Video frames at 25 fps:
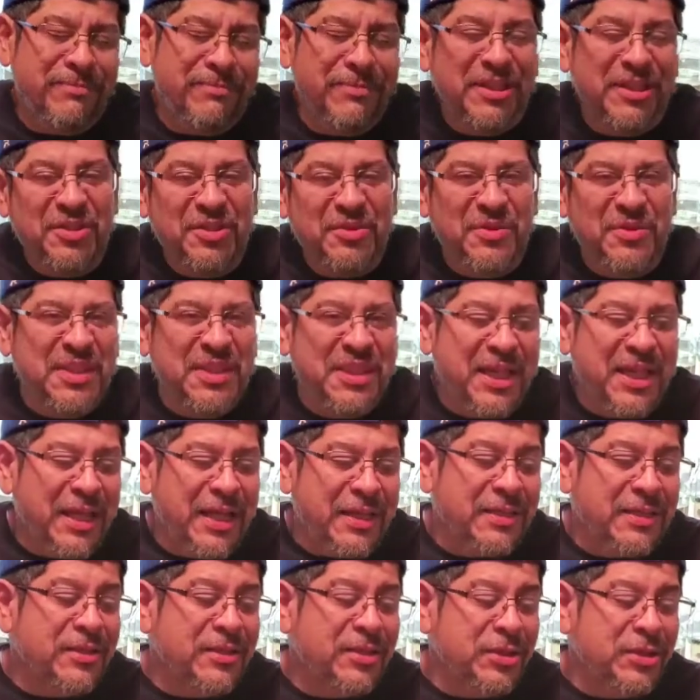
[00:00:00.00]
between
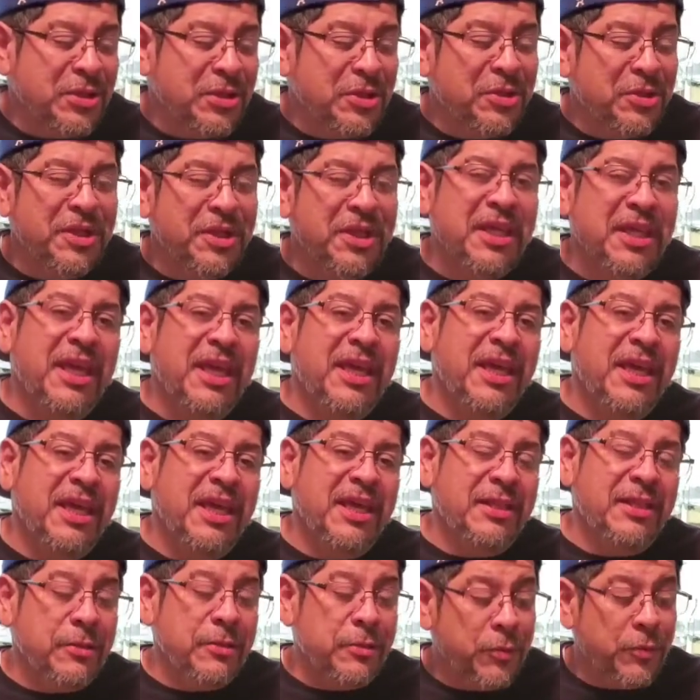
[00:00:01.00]
that, so it can
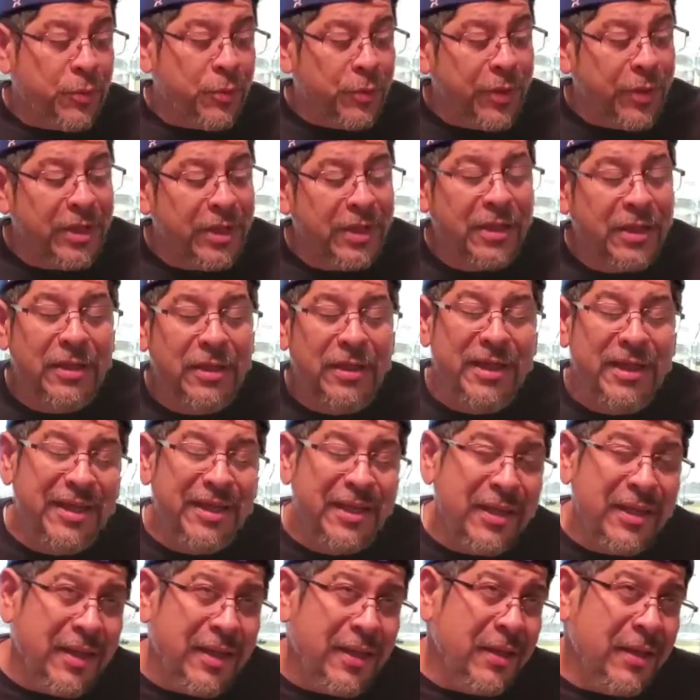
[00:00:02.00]
get really